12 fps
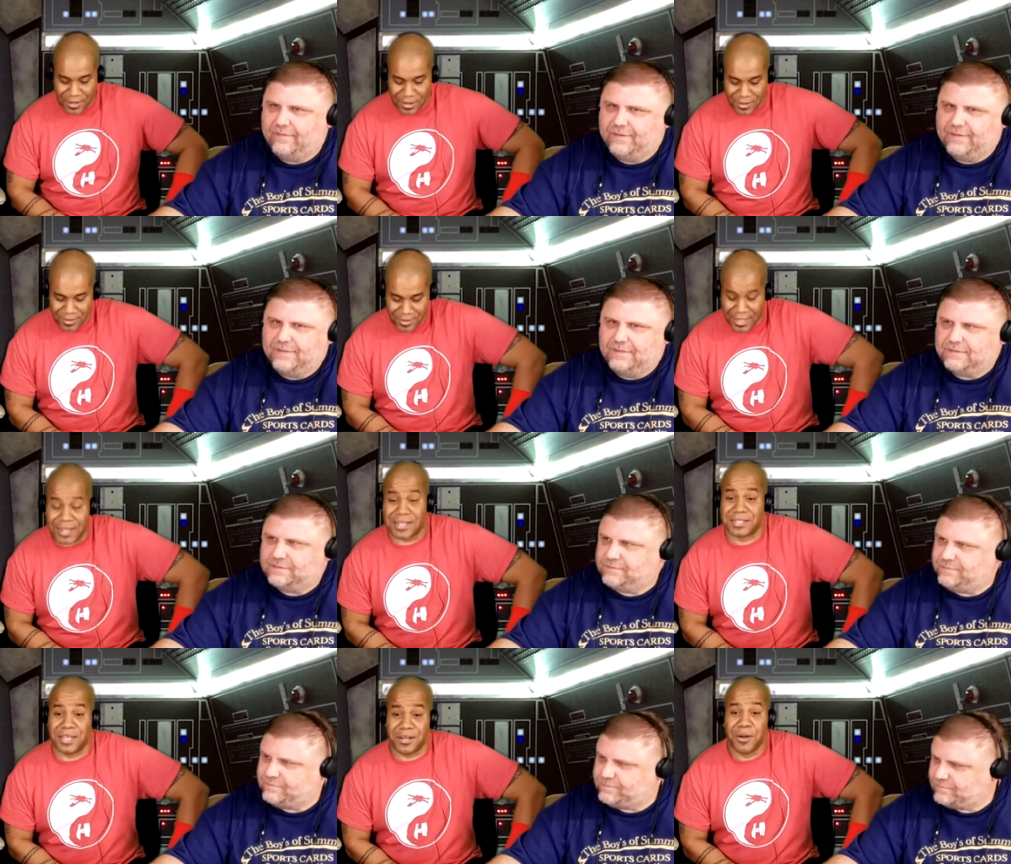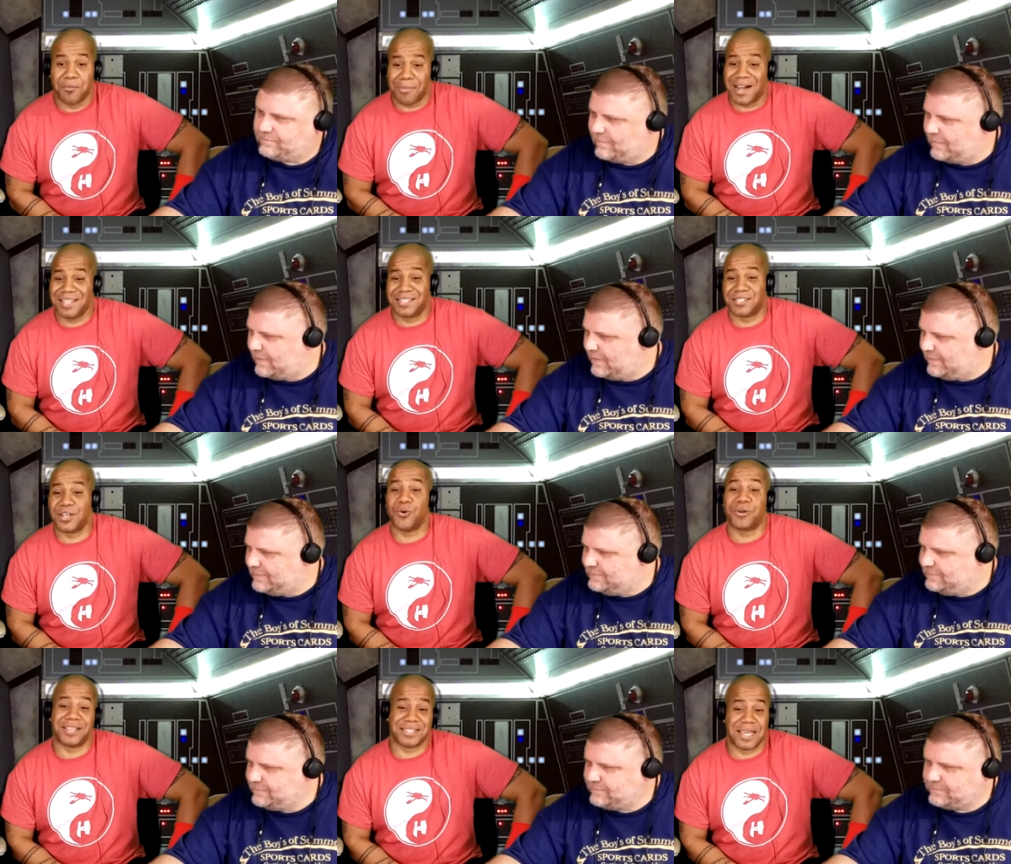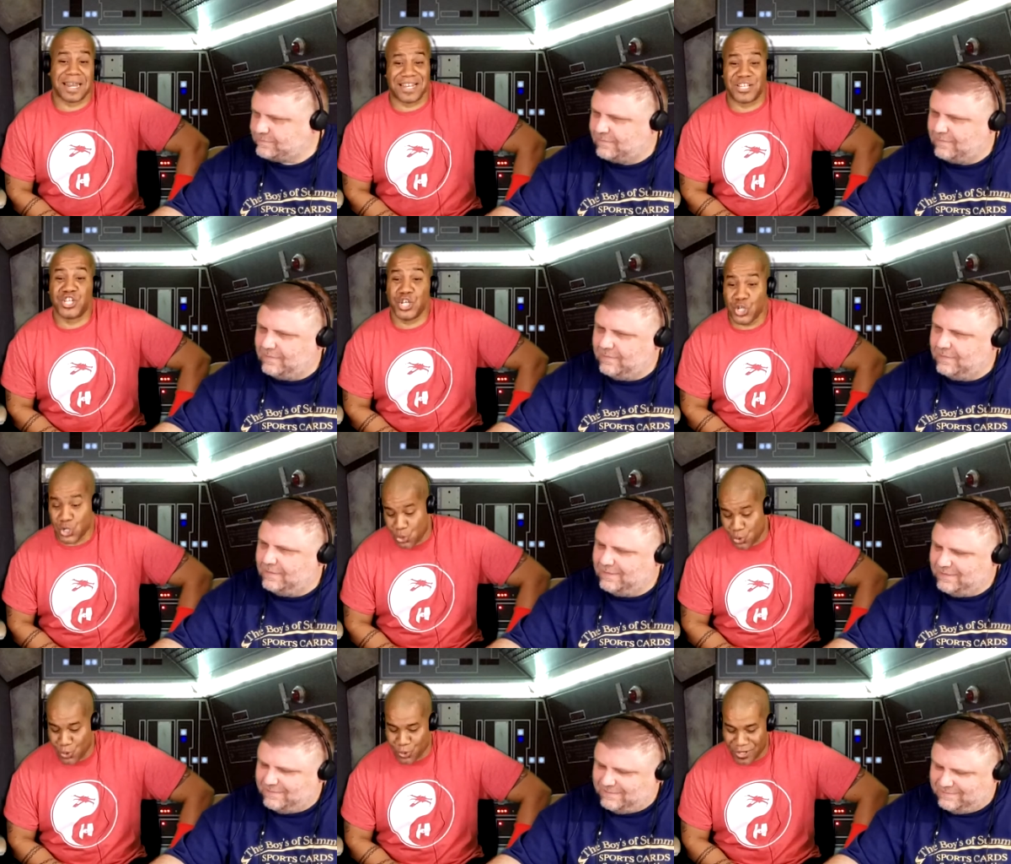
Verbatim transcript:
Speaker 1: Yeah. Like I said, my soak is at a two,